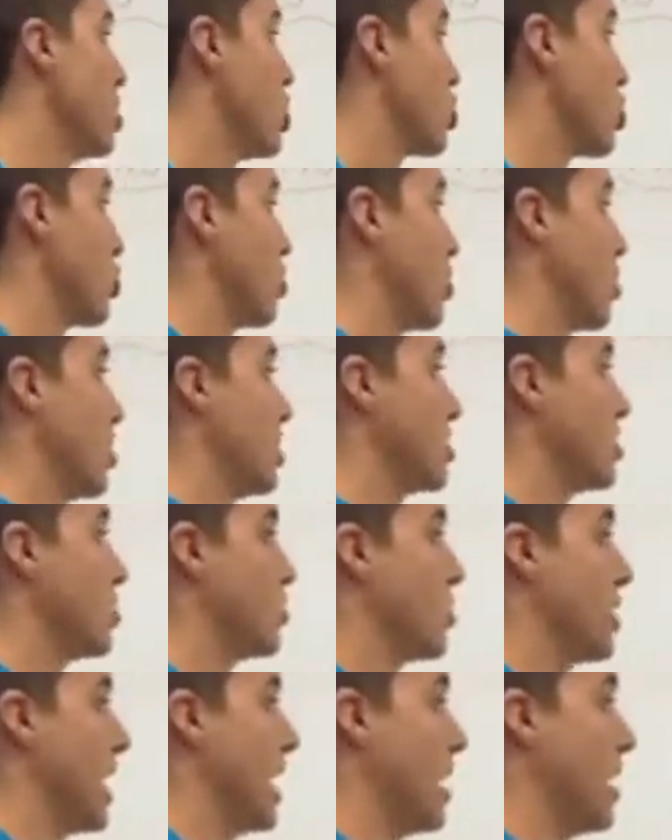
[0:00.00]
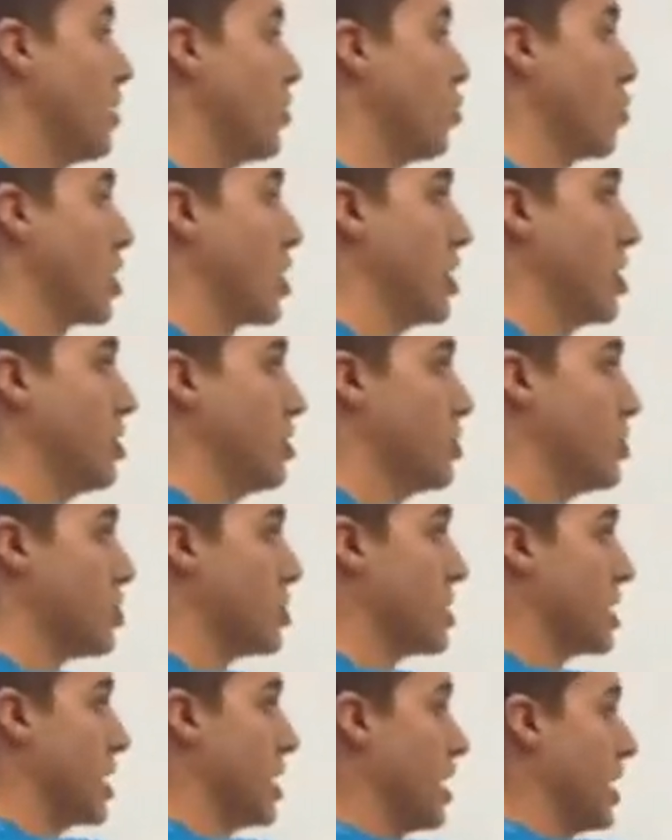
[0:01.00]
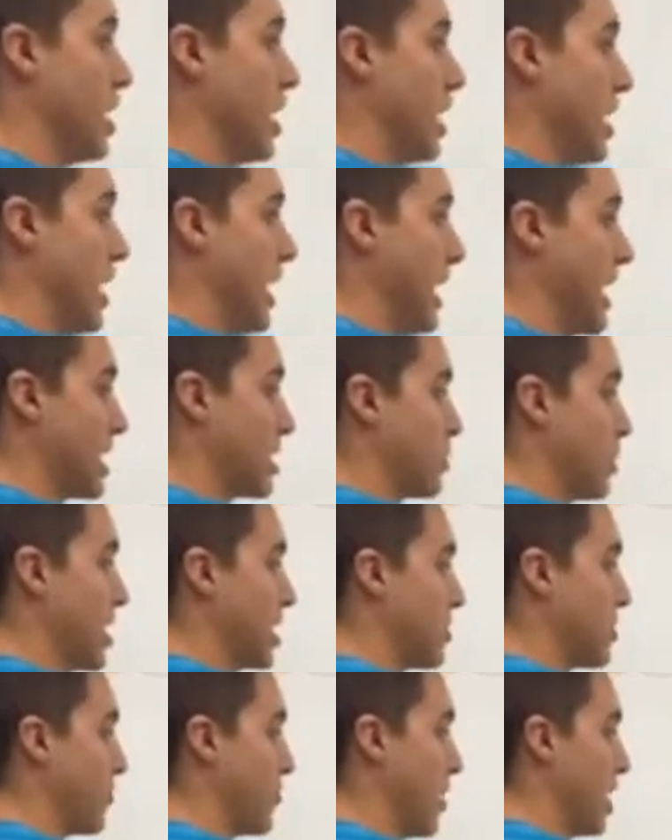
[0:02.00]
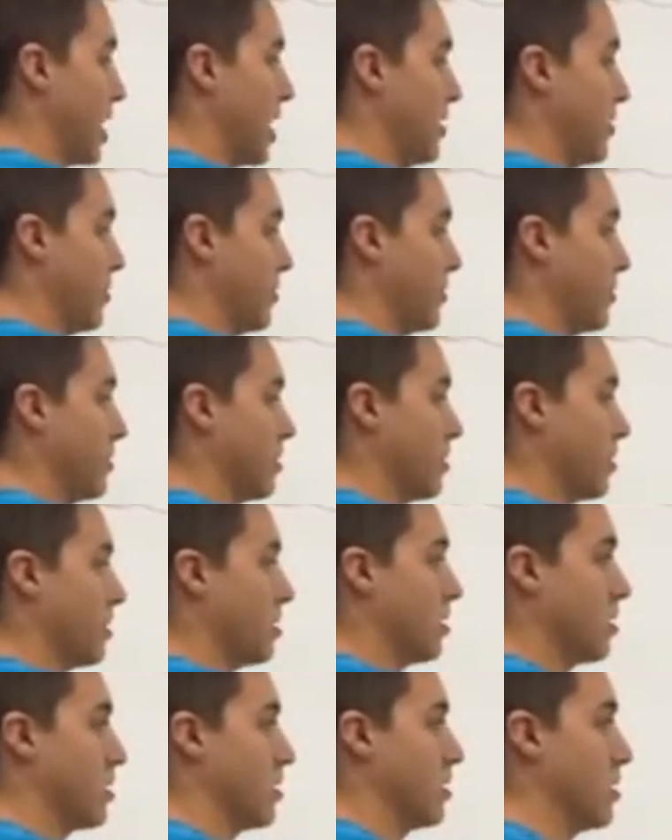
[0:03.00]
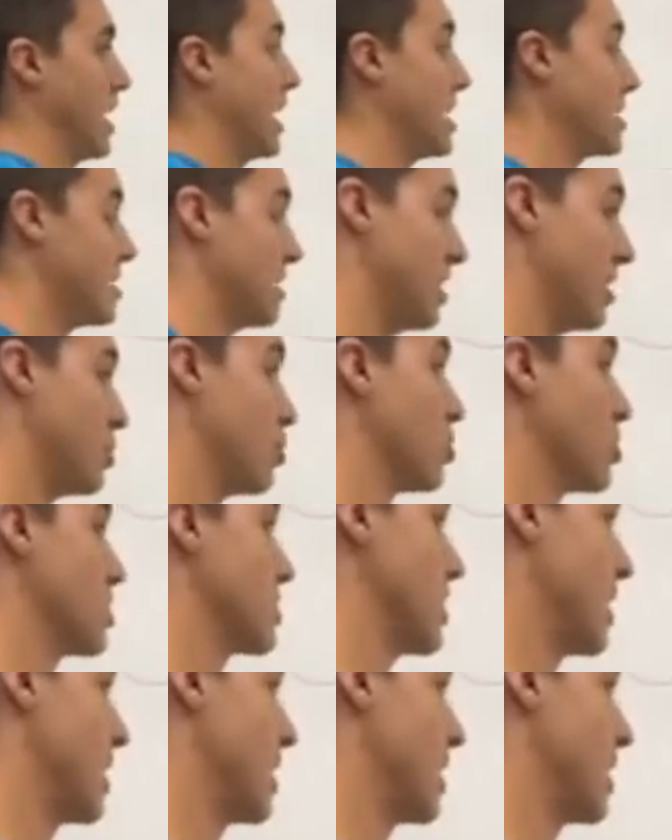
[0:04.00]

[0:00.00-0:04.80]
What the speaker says: So in order to do that, we're going to use x minus 5, x equals